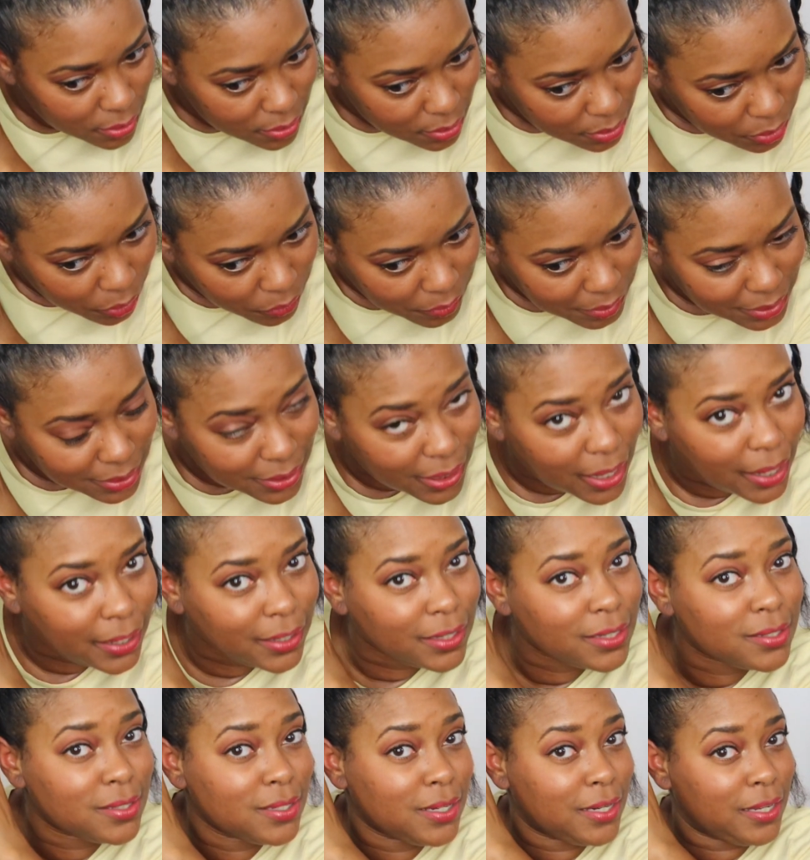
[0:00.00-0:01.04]
So it's
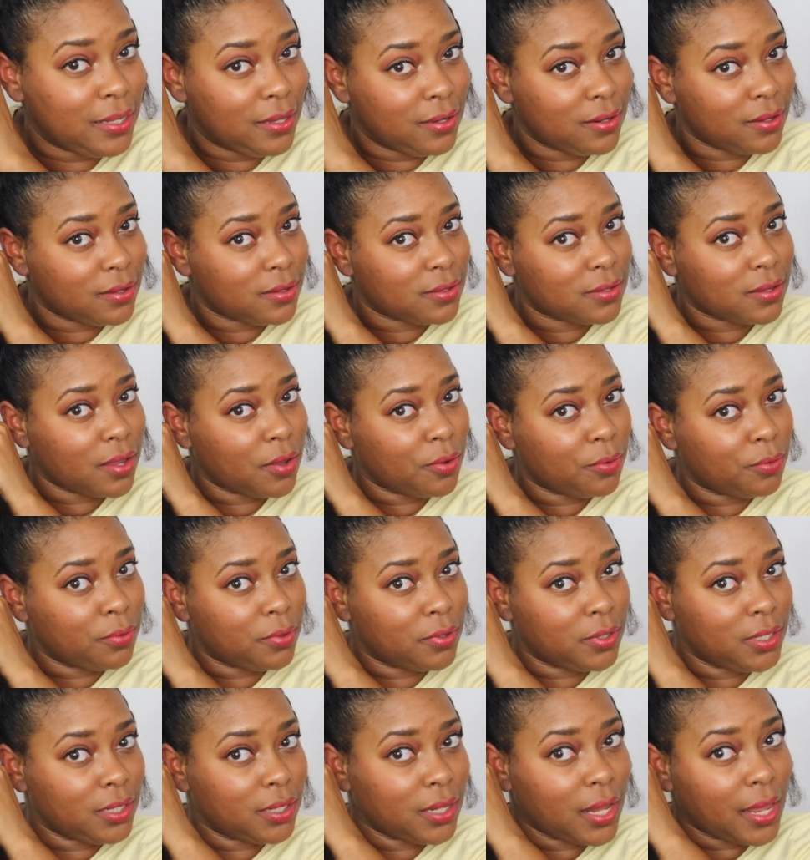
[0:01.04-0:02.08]
not as neat as I
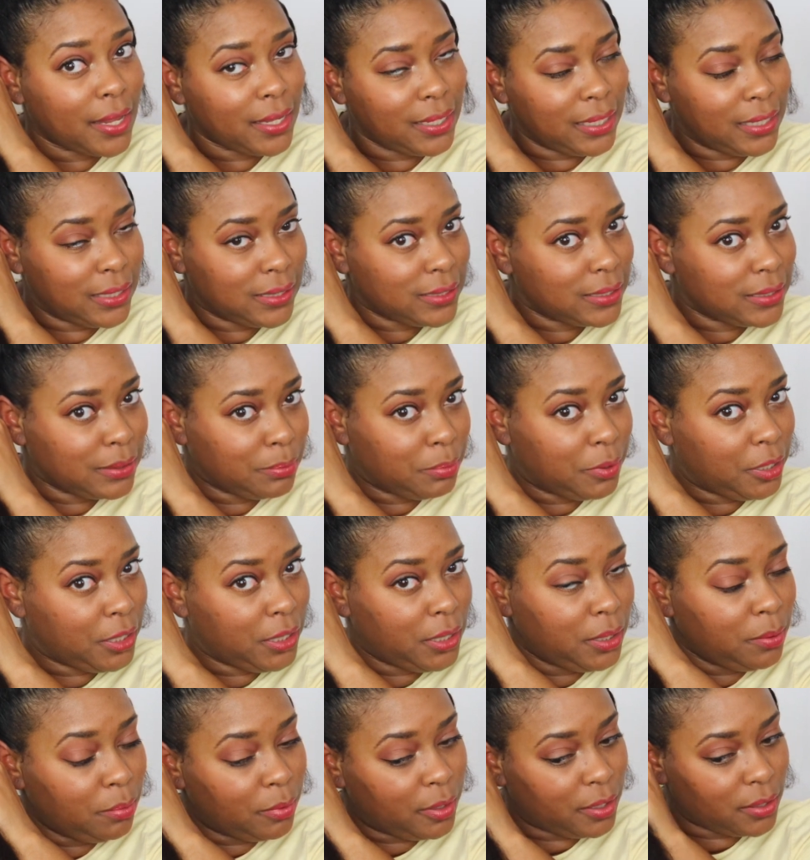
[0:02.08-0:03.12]
would like it to
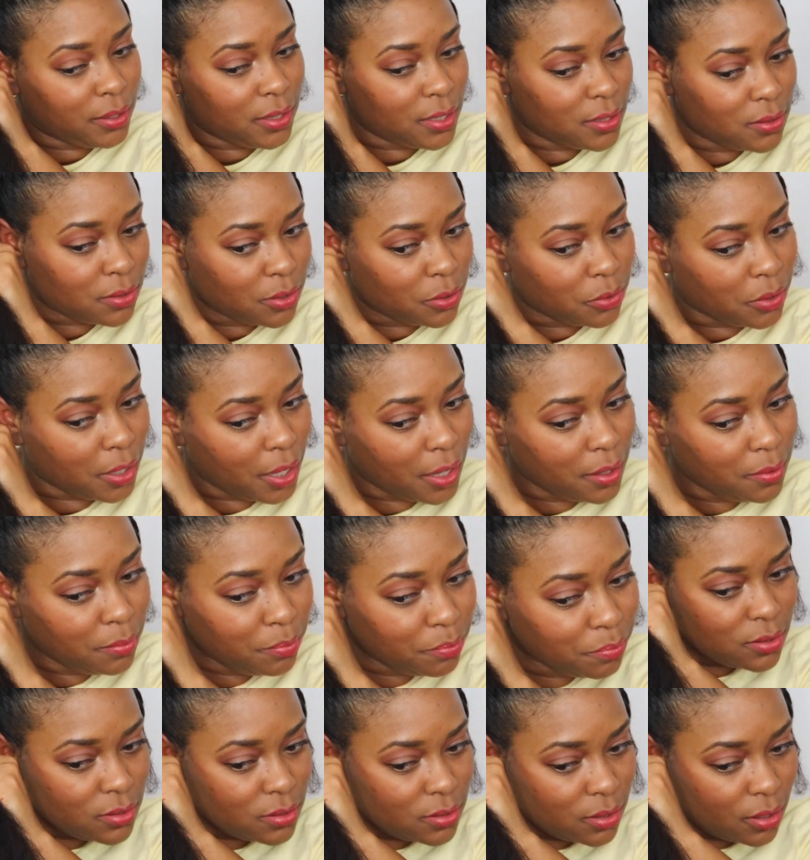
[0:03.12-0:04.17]
be, but that's okay.
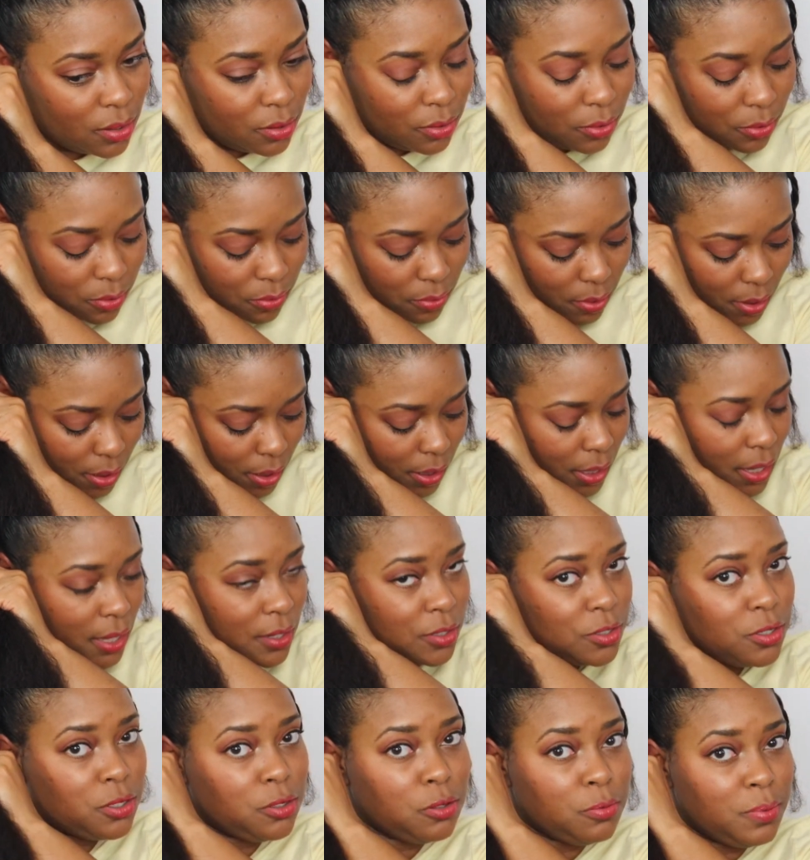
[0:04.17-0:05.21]
So I got
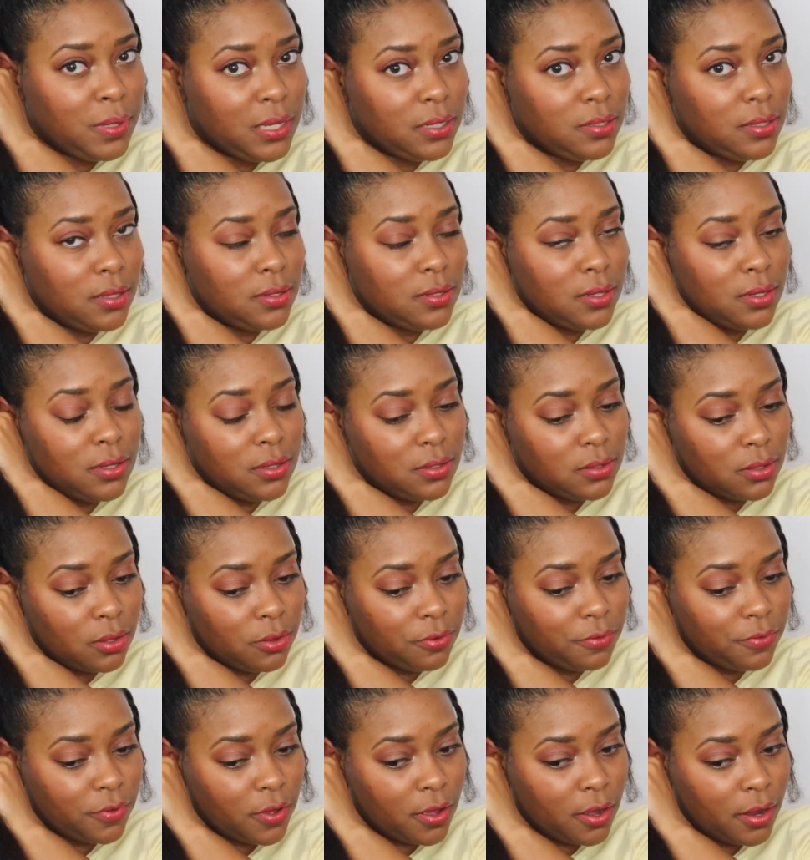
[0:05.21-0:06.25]
2 pieces in
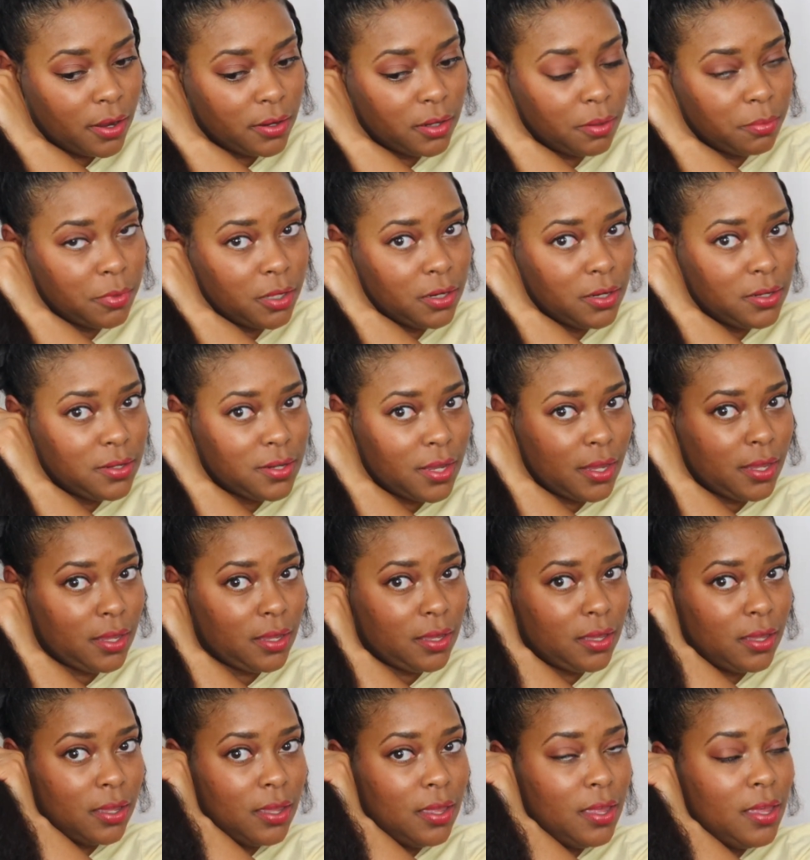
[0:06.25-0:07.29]
so far, and I'm gonna take
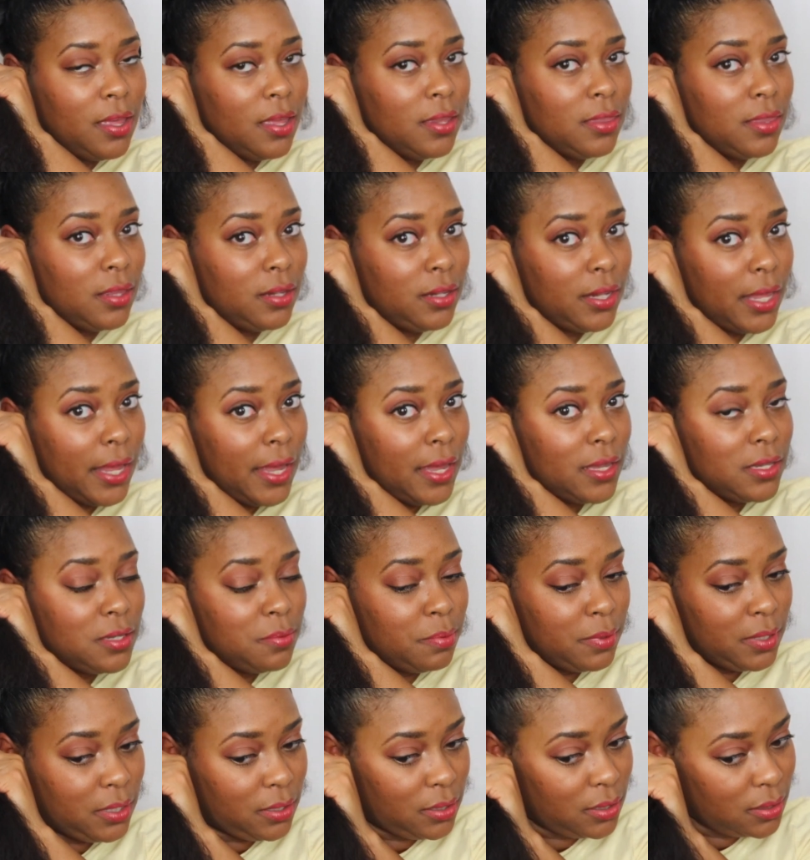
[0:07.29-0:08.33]
the
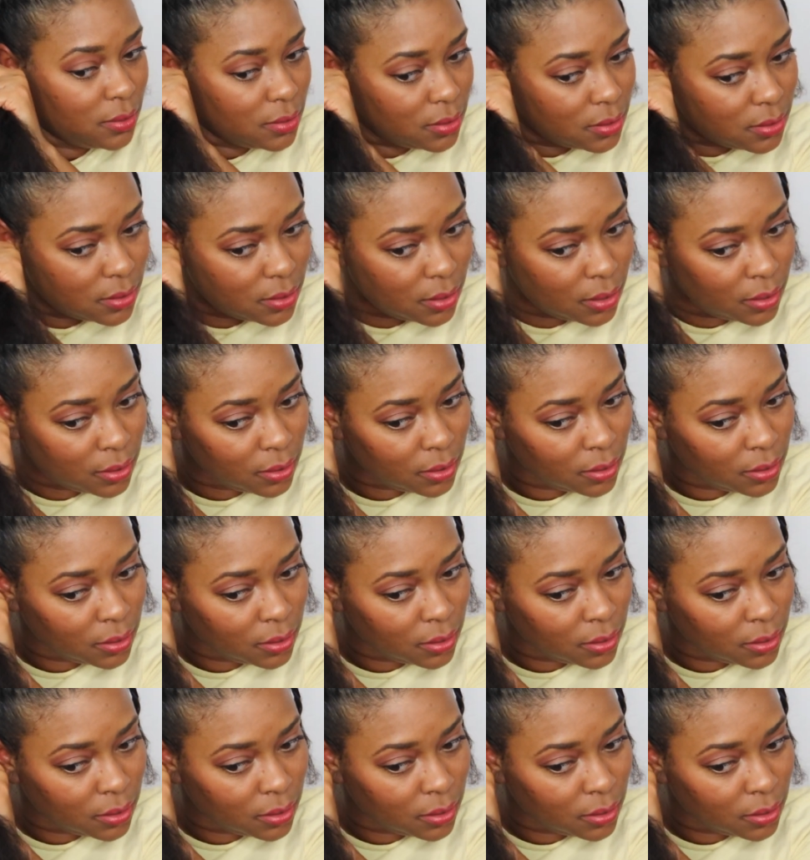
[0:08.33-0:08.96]
last piece.